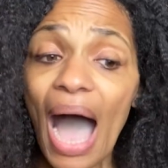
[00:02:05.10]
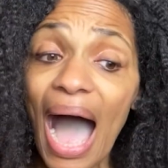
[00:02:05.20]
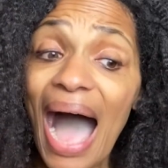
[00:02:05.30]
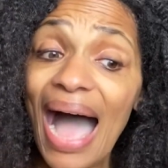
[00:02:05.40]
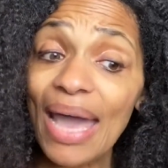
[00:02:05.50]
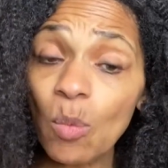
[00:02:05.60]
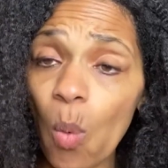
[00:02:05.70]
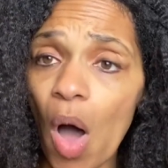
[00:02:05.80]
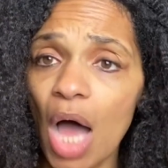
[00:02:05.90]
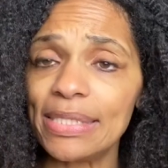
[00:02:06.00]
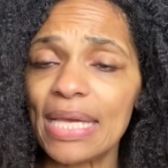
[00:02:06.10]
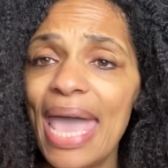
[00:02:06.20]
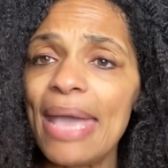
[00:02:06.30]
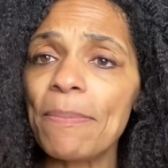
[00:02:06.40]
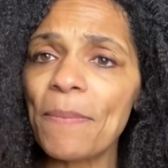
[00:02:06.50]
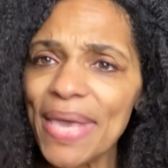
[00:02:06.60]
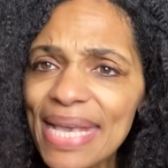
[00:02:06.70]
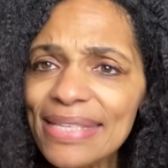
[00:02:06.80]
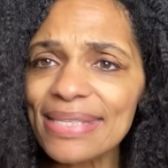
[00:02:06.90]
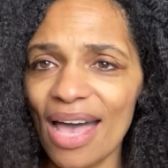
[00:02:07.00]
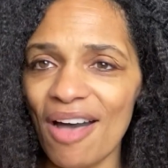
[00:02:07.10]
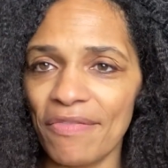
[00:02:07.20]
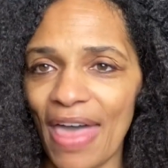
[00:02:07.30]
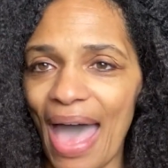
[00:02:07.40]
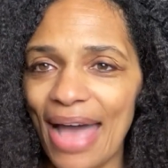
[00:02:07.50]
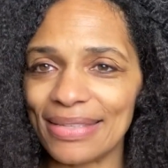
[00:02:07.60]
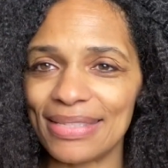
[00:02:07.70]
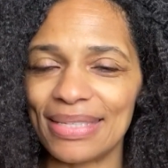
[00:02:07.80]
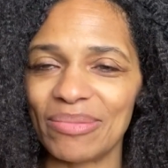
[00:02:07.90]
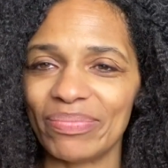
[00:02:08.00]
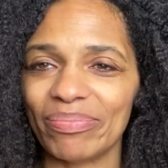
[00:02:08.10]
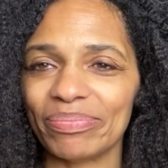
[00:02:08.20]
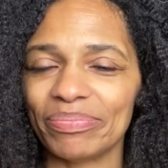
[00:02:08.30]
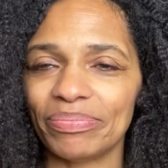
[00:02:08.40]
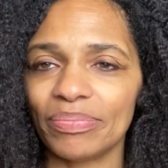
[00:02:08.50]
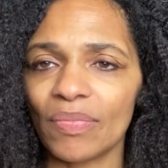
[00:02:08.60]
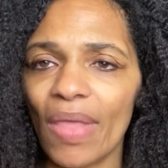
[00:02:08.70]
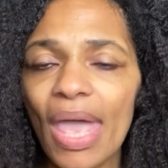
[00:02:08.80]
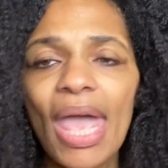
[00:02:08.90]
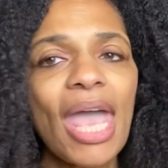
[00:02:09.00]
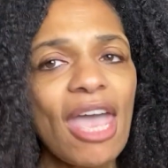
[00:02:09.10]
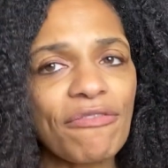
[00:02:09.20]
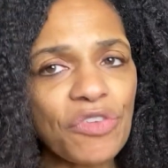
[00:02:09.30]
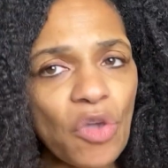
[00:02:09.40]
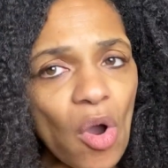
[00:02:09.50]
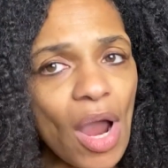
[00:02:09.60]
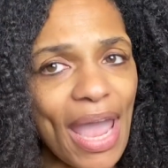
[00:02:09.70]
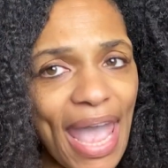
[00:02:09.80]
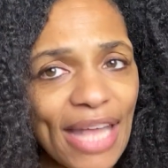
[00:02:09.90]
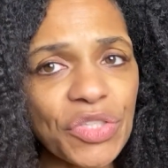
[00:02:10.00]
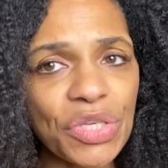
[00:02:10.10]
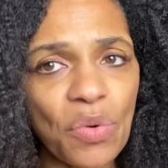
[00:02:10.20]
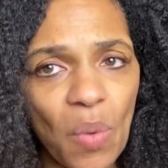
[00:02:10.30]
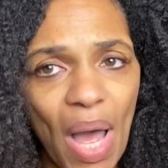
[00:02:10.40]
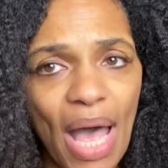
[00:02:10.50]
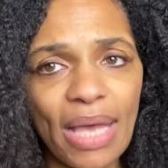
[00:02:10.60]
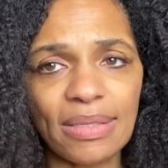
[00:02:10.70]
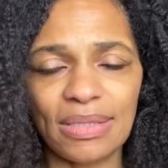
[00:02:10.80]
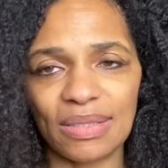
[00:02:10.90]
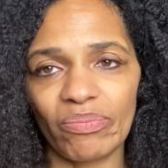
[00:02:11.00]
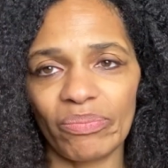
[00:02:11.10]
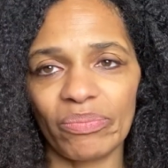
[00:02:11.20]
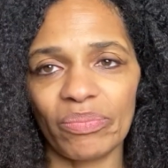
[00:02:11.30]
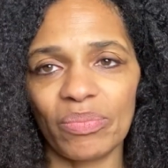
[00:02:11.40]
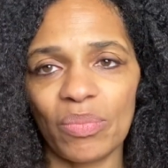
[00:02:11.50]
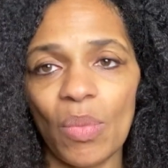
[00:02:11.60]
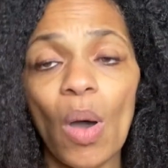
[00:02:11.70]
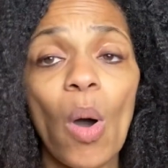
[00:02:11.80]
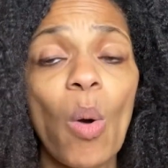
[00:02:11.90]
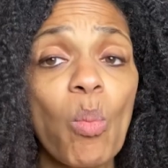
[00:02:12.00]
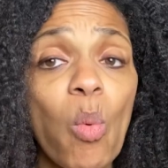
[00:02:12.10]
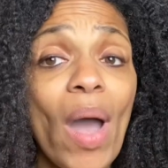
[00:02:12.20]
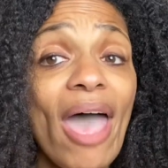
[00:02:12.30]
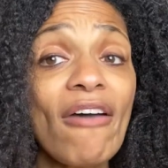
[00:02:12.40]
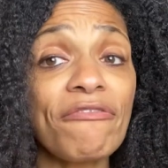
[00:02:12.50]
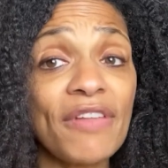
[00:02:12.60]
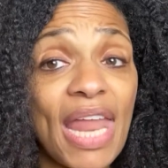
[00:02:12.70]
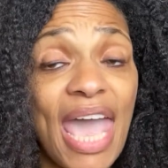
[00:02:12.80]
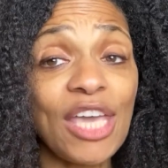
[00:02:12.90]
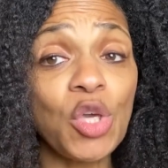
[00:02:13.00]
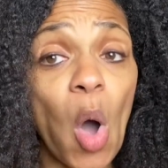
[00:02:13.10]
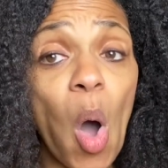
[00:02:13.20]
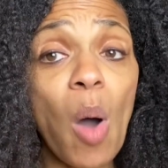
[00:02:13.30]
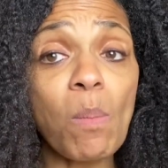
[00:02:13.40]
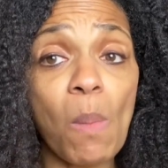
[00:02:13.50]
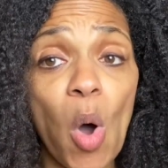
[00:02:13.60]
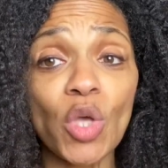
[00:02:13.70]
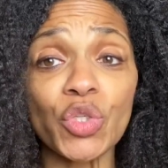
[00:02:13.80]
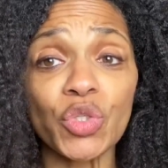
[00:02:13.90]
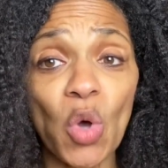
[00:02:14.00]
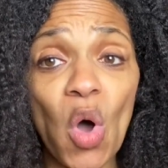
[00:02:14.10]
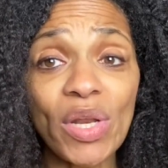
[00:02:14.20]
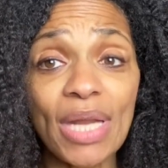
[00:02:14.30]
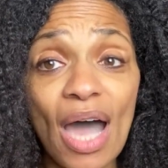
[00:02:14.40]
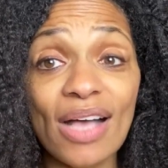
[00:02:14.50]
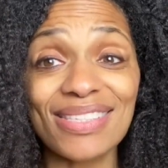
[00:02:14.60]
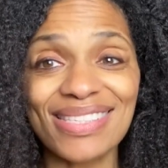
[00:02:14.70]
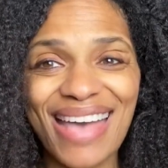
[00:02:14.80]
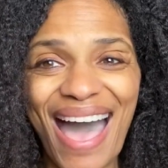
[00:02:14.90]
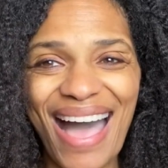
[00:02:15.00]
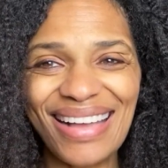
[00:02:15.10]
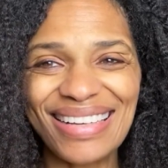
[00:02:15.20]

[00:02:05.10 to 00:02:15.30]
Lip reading: I want a piece of that. If your answer was, moi vle yon morceau nan sa,